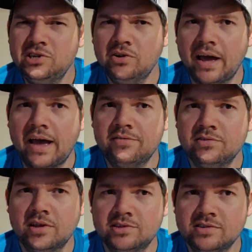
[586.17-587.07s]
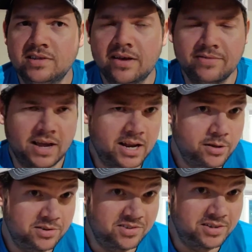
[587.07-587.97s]
But you don't have to use that G7. I
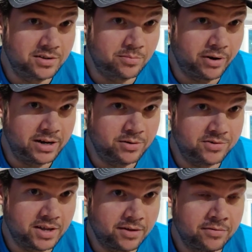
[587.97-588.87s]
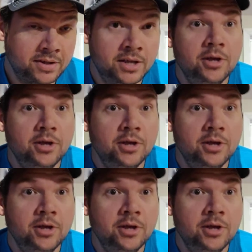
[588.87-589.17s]
know this is still brand new stuff.